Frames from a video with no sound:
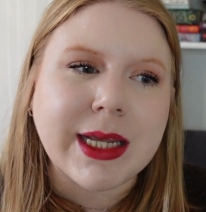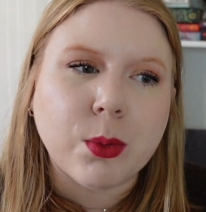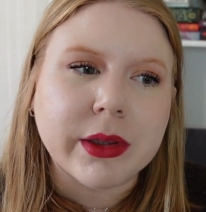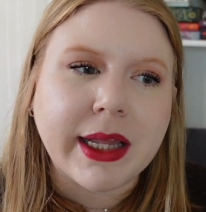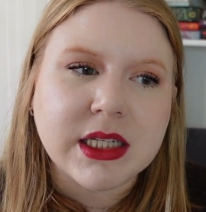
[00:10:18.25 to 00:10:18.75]
it
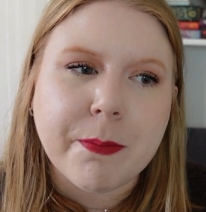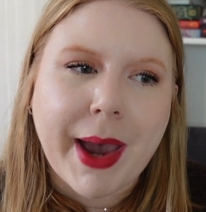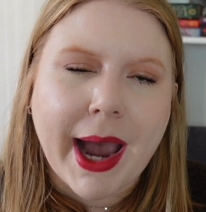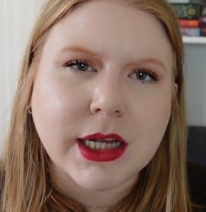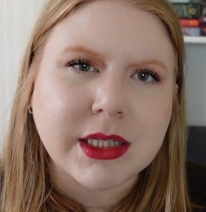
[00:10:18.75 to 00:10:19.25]
relates
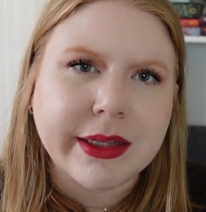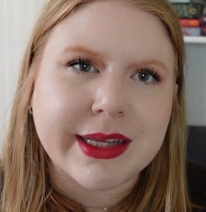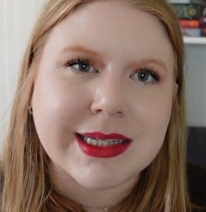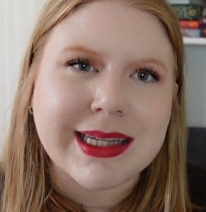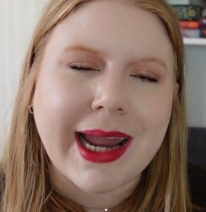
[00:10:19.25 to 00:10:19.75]
back to
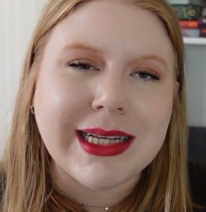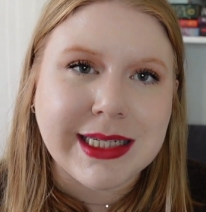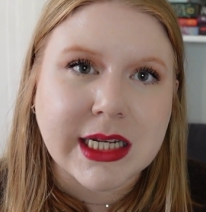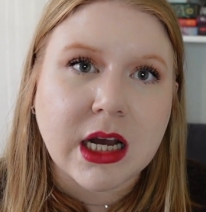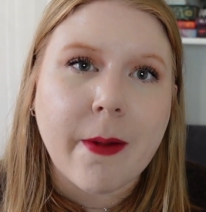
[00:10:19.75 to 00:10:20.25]
this
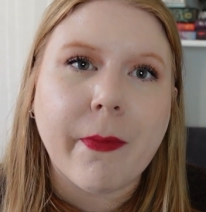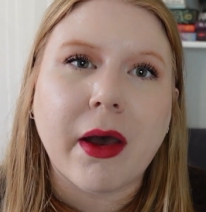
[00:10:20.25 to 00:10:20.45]
idea